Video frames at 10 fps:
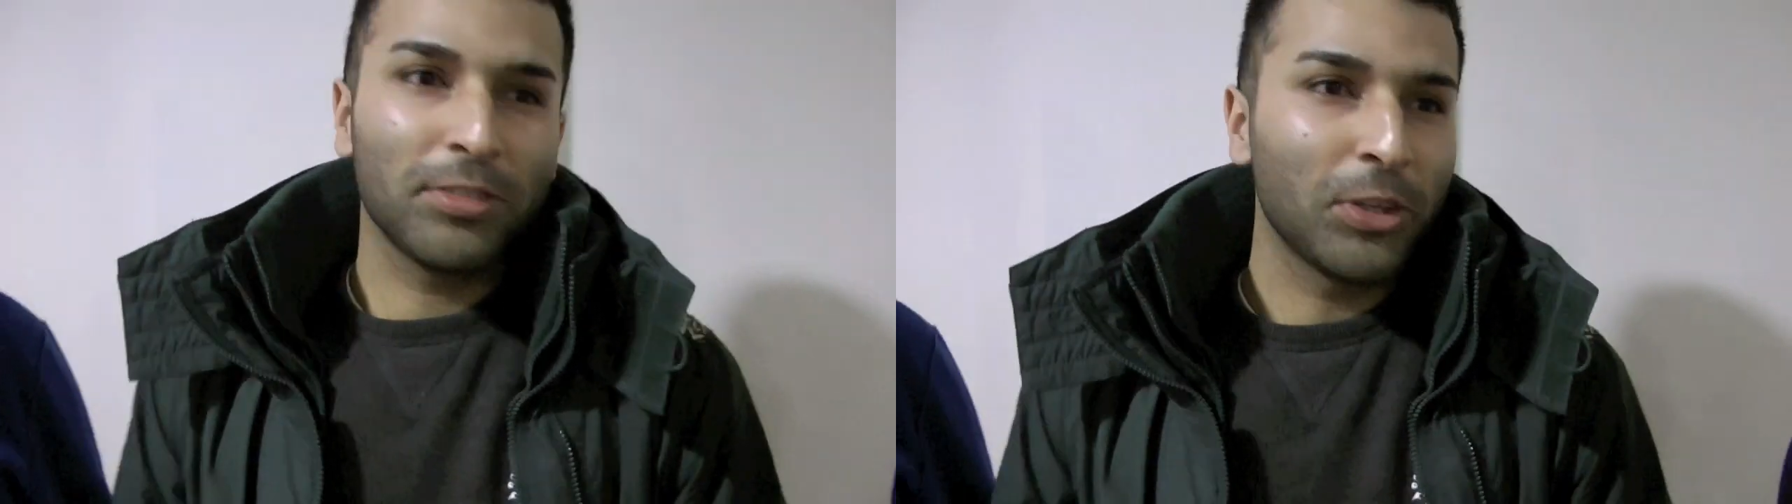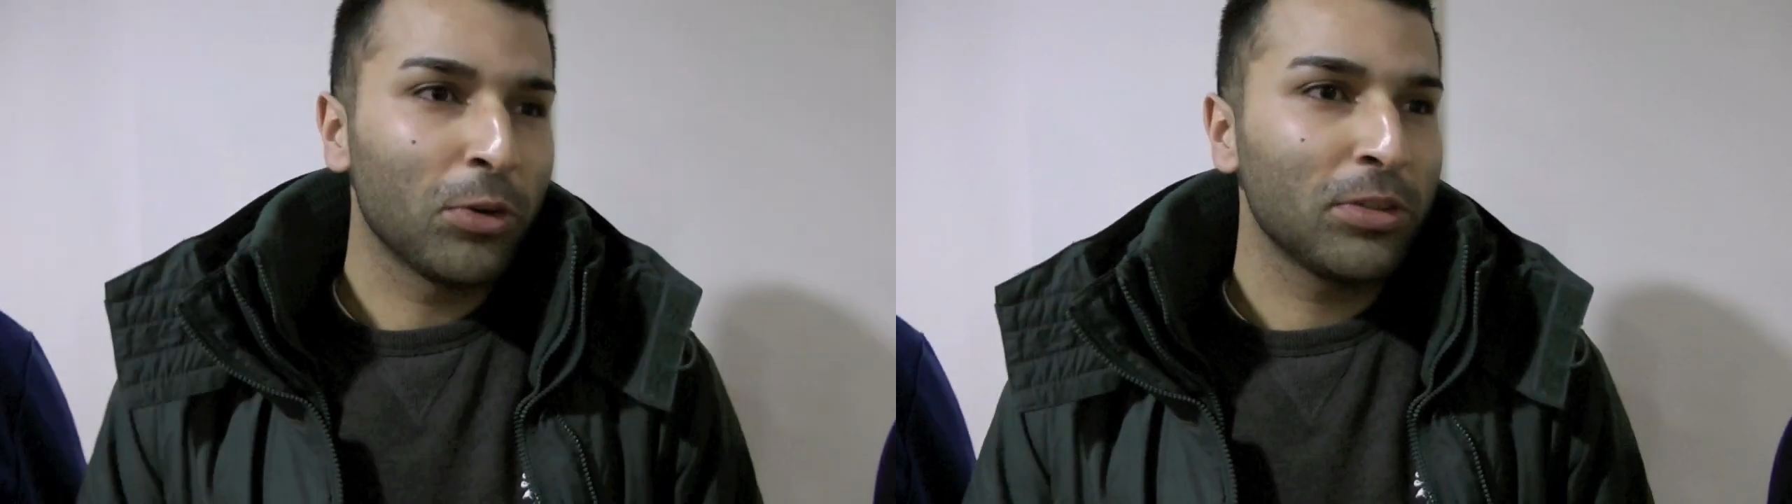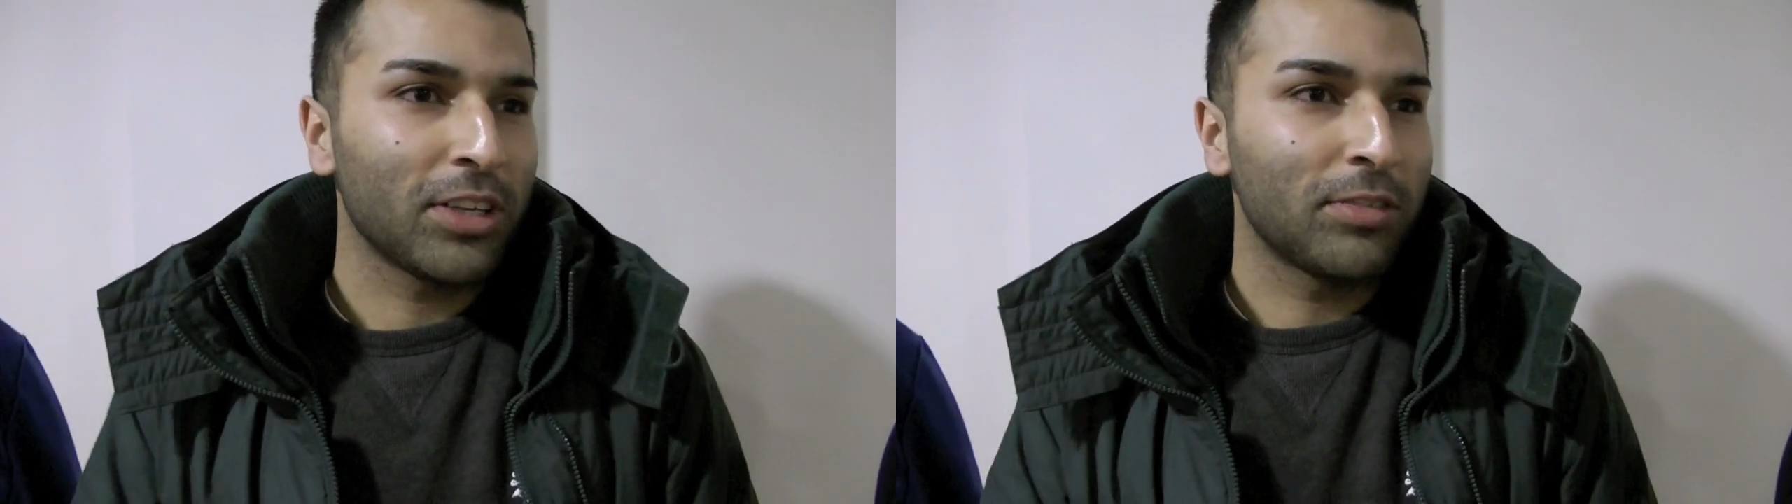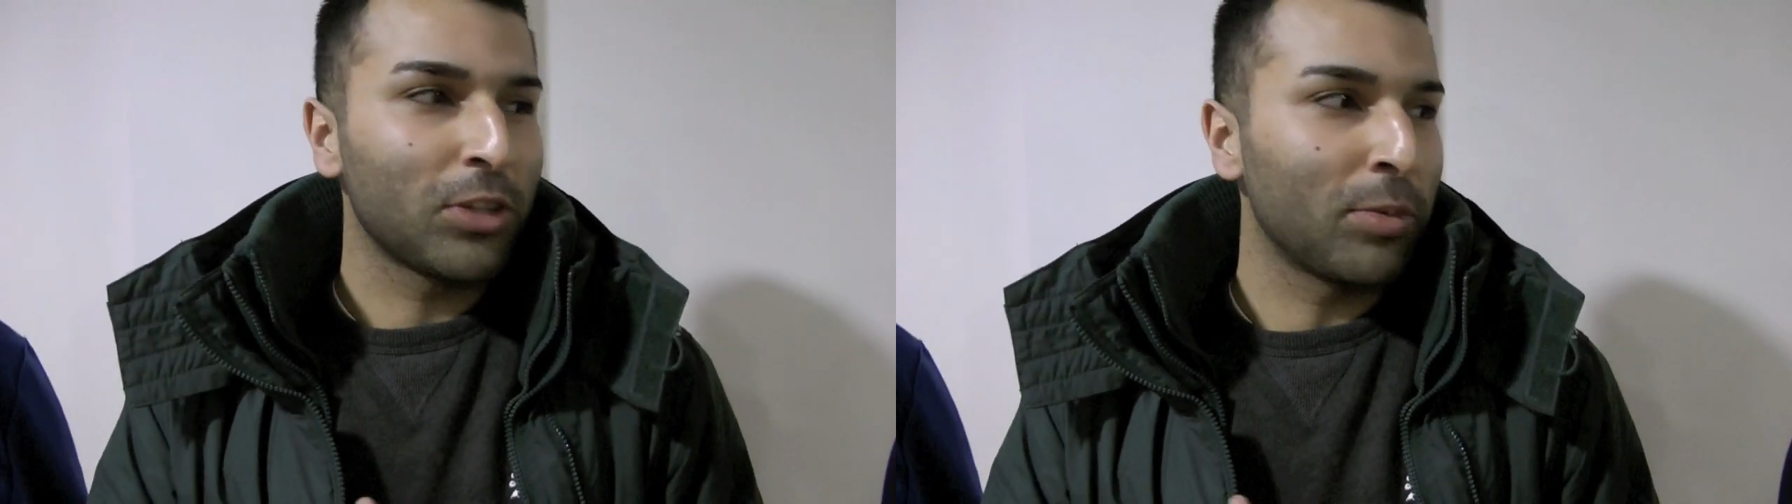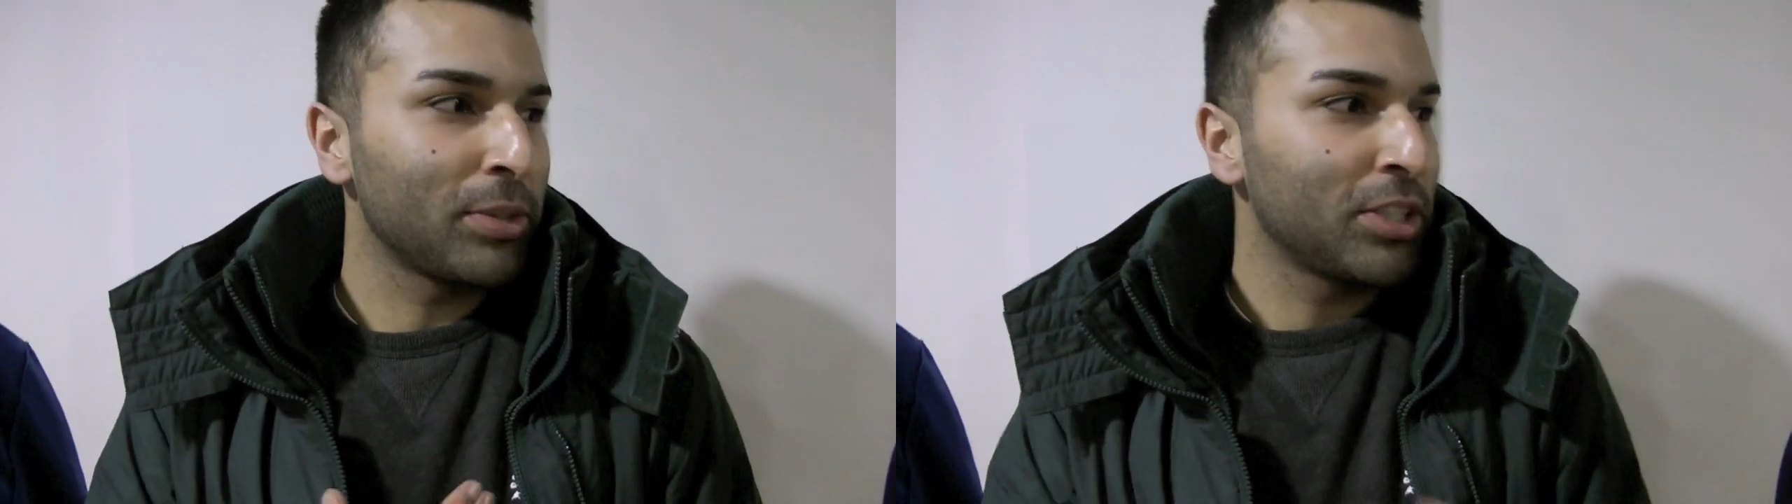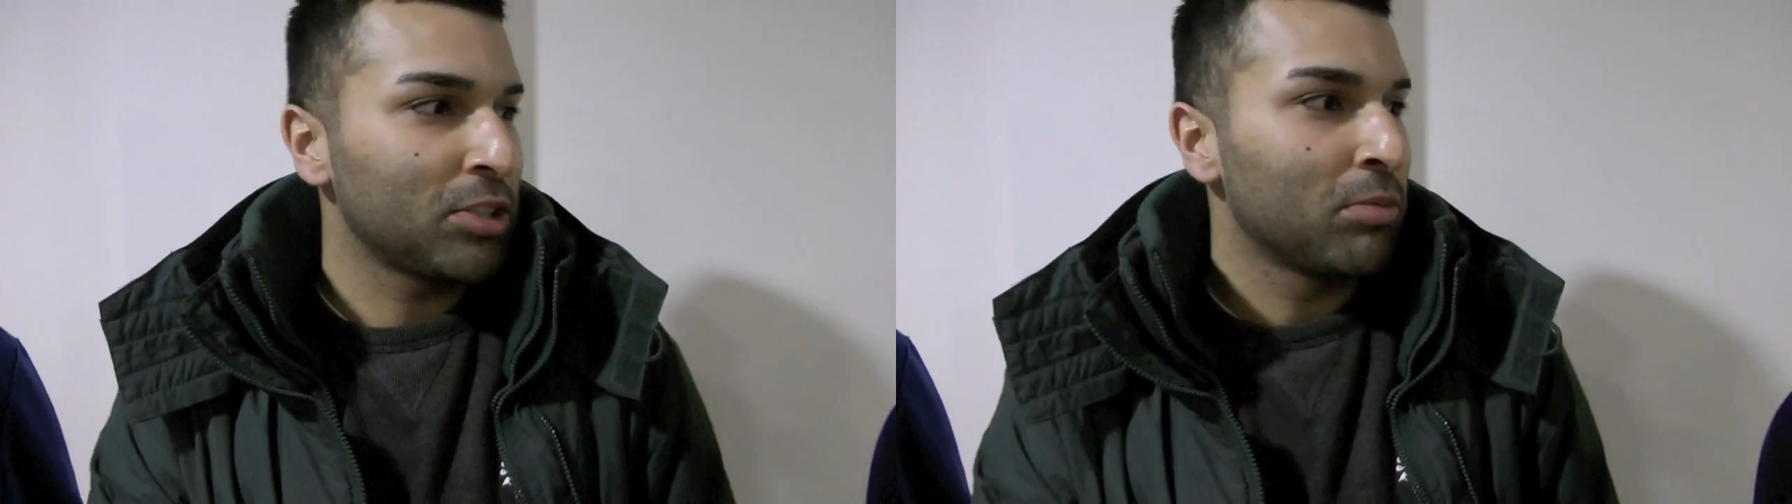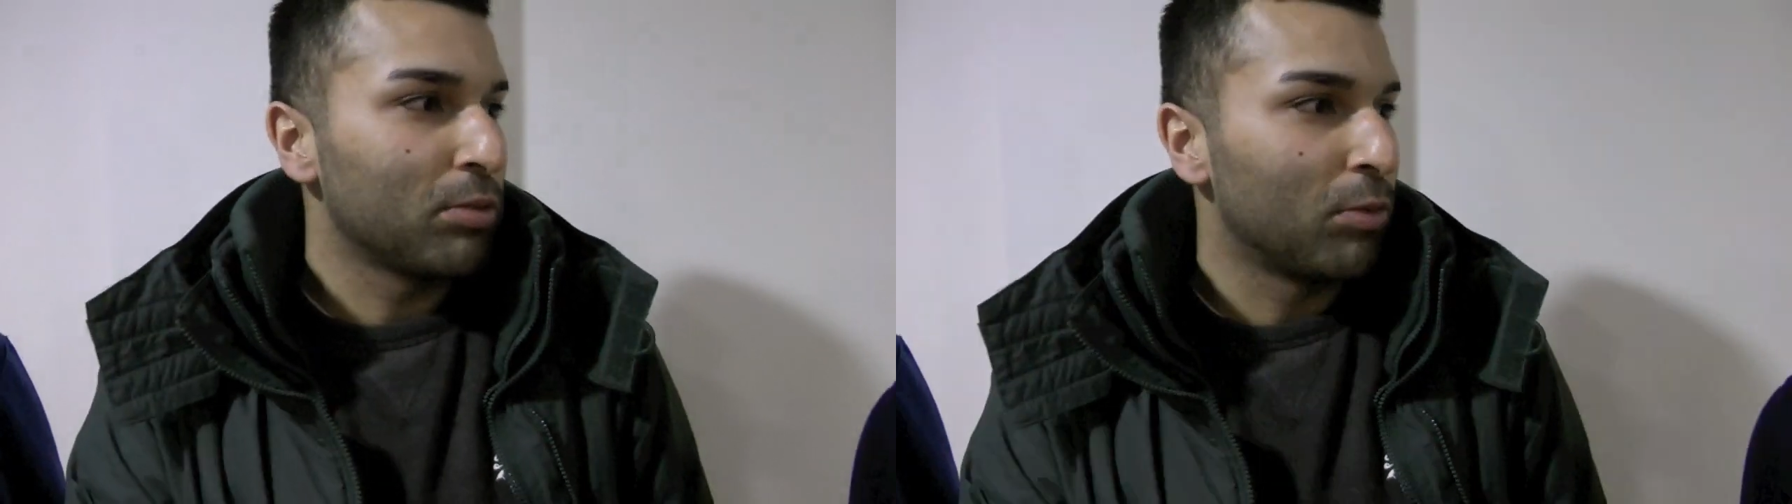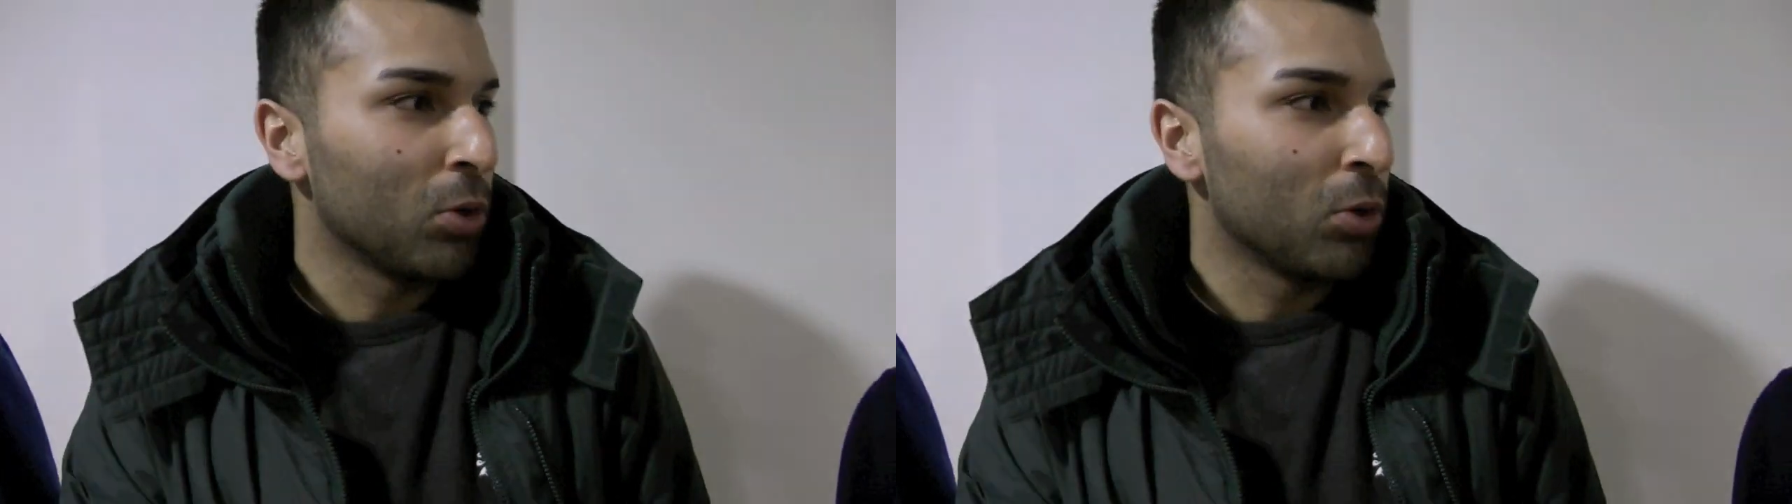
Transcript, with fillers: we always have a competition with